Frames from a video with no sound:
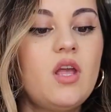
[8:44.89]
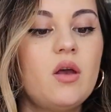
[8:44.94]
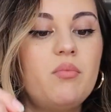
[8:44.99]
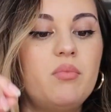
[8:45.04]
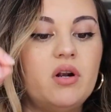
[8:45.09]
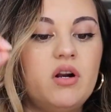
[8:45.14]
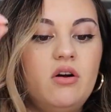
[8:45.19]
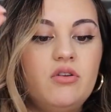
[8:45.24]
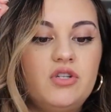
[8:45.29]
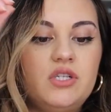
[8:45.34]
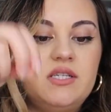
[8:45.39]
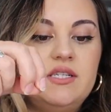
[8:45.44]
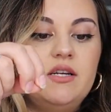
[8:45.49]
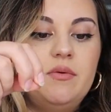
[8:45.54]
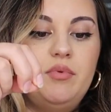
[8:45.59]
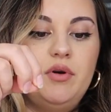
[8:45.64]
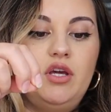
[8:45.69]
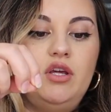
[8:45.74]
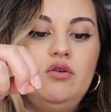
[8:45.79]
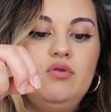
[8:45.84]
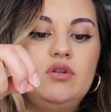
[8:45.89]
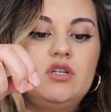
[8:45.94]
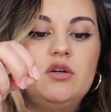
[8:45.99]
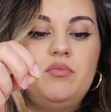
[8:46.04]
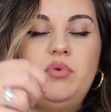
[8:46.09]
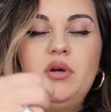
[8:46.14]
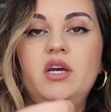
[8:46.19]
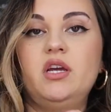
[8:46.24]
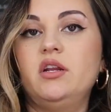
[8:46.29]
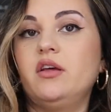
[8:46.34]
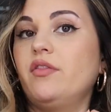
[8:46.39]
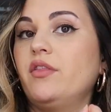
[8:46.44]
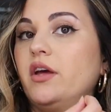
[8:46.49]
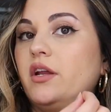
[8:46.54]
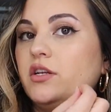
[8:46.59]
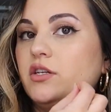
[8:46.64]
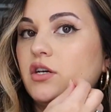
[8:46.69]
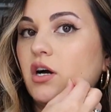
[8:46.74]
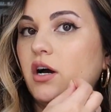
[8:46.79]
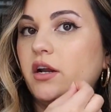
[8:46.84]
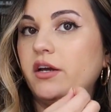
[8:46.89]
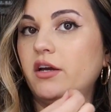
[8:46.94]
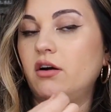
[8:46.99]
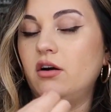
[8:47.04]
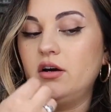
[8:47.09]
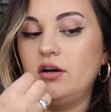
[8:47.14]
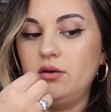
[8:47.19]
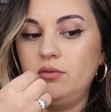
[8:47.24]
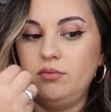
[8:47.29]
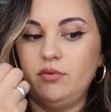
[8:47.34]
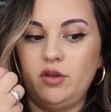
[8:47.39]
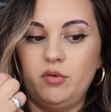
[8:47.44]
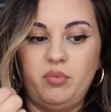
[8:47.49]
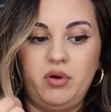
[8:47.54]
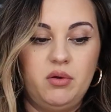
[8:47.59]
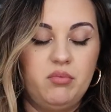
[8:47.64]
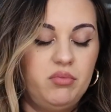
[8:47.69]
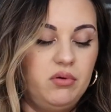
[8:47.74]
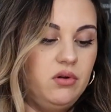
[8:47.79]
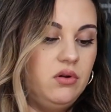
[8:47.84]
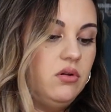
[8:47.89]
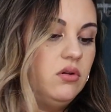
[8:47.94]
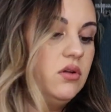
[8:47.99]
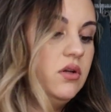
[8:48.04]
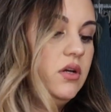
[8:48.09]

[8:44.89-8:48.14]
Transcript: But I'll just dip a Q-tip in and then dot it on the pimple.